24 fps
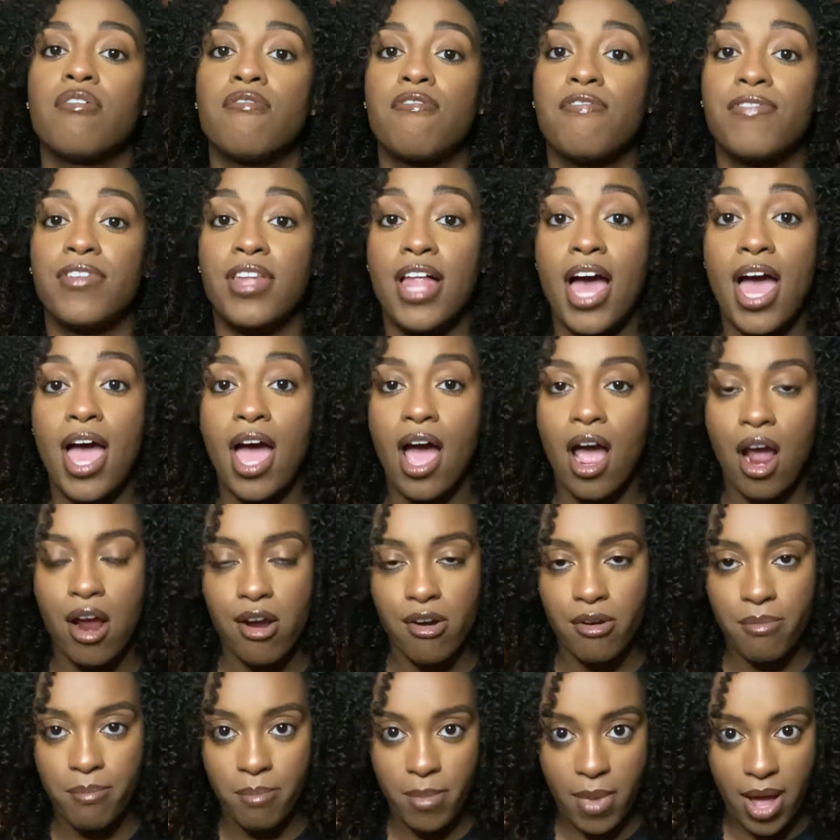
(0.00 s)
flat
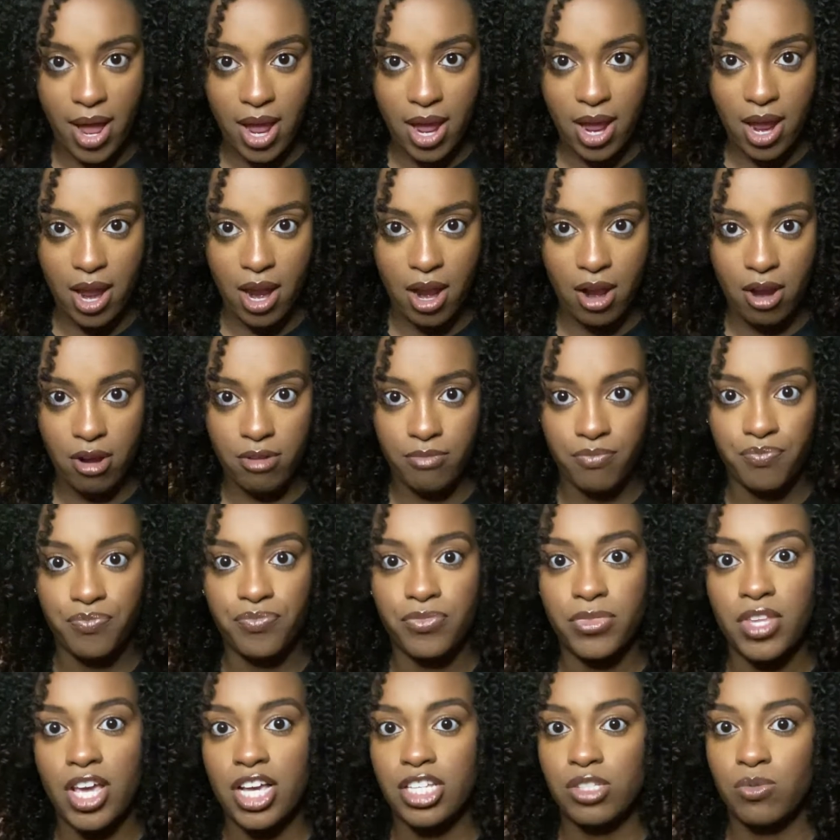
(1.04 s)
iron my hair.
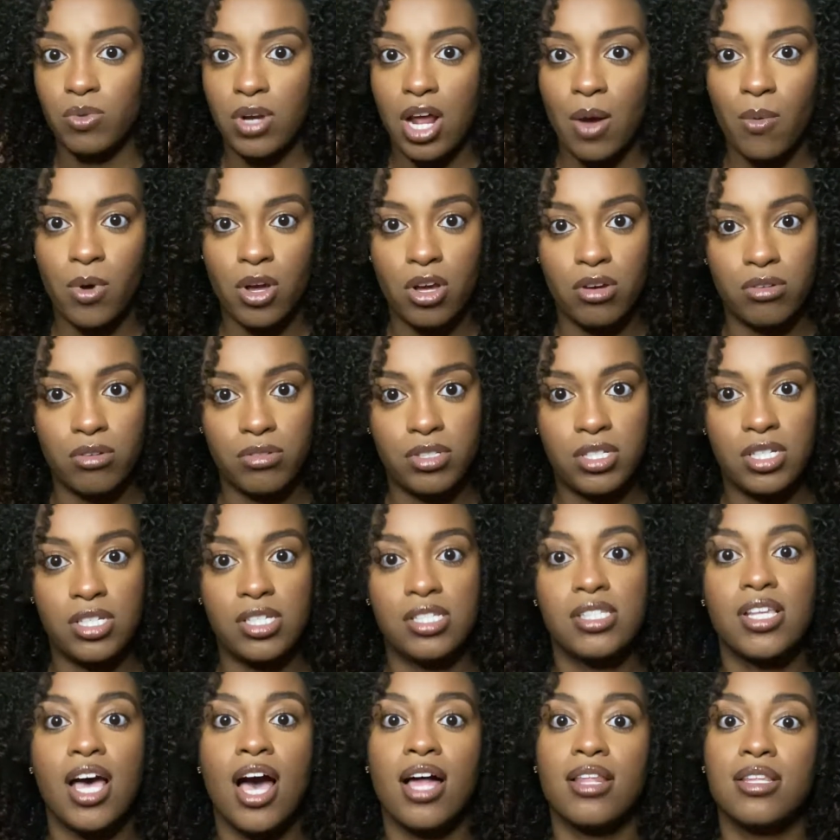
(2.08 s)
That's when I would go to the
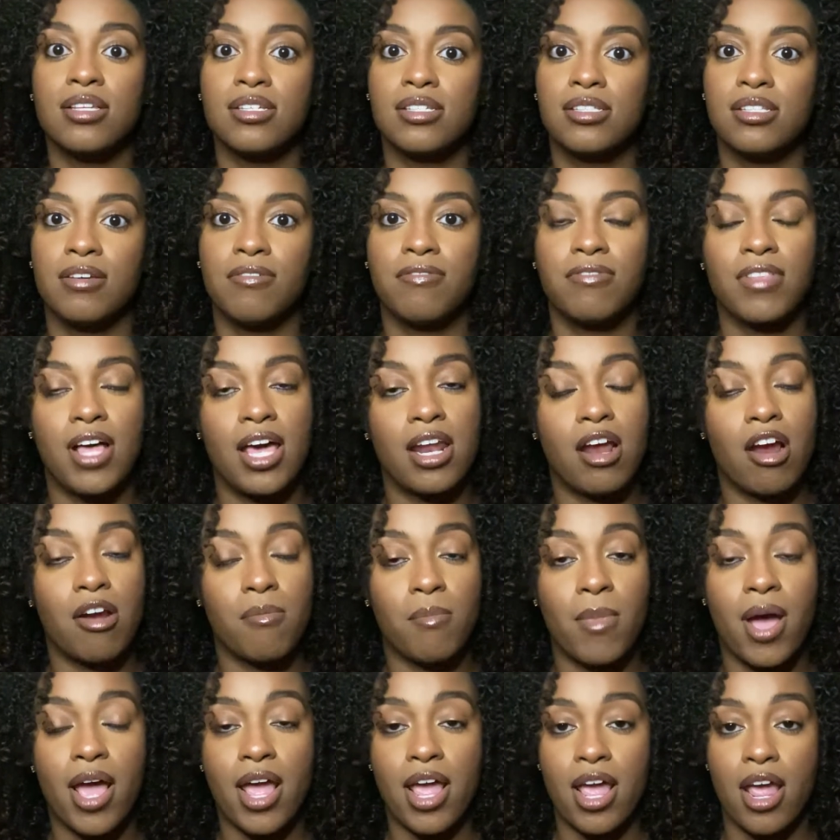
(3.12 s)
stylist to flat iron
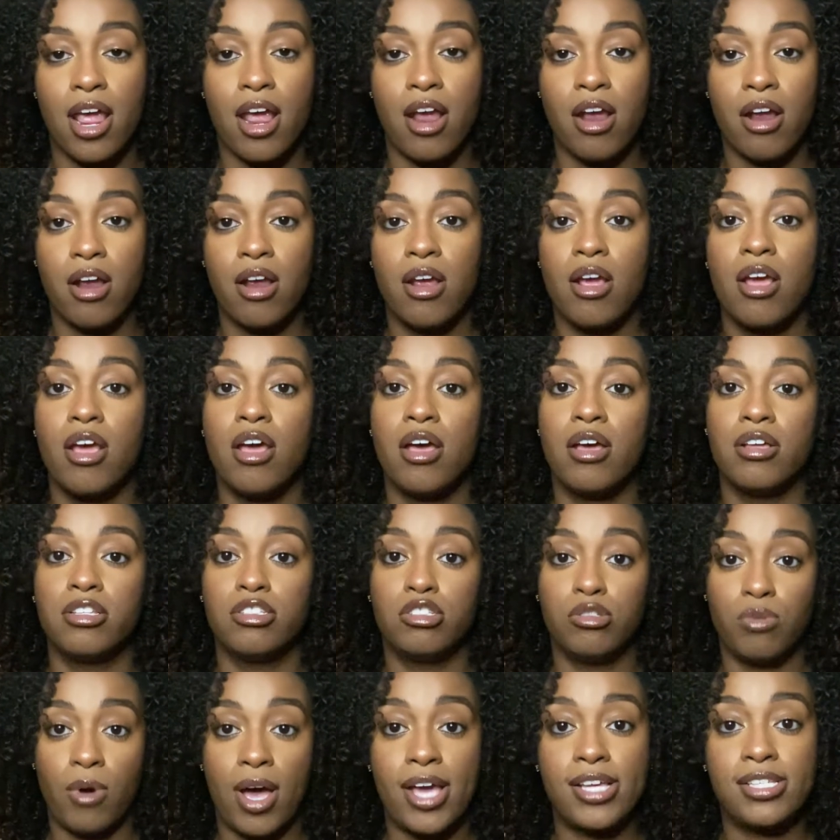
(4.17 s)
my hair
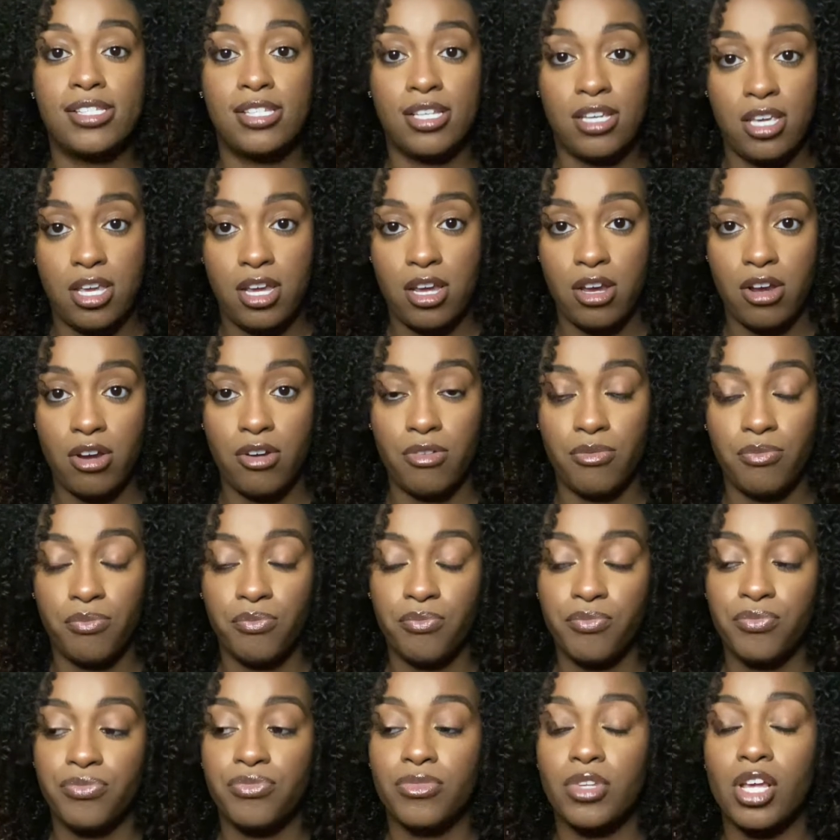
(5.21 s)
twice a year.
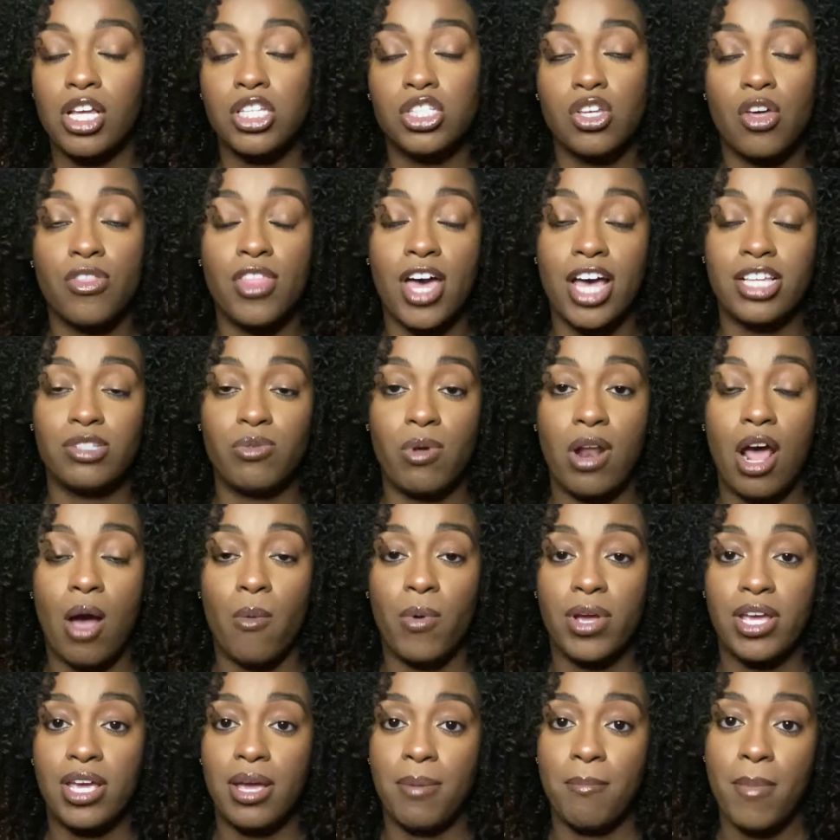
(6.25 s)
So that's when I would
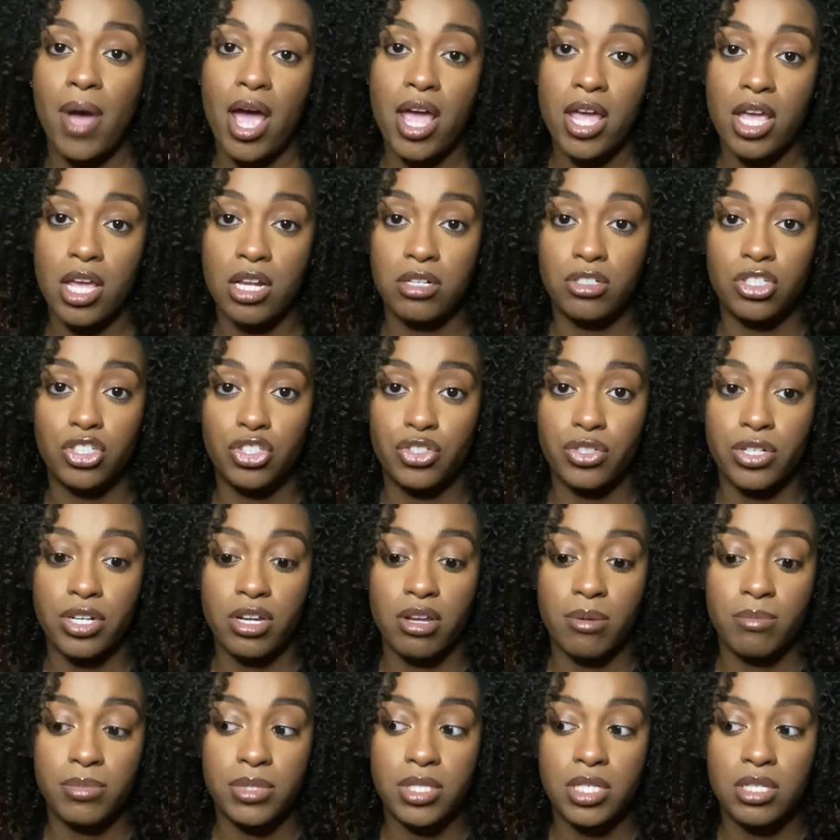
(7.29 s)
get my ends
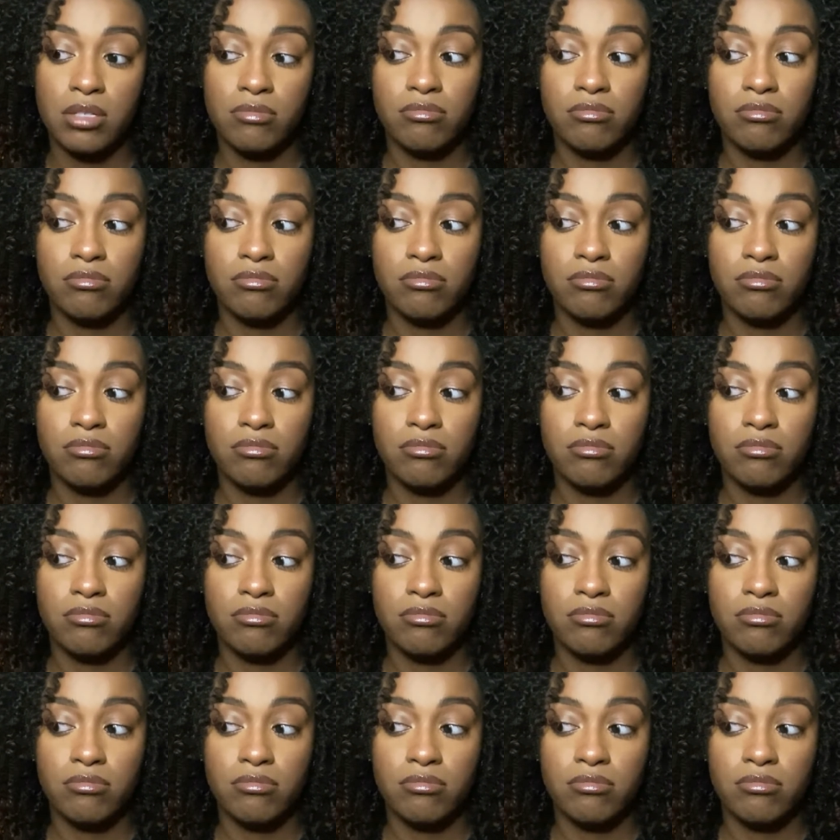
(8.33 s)
trimmed.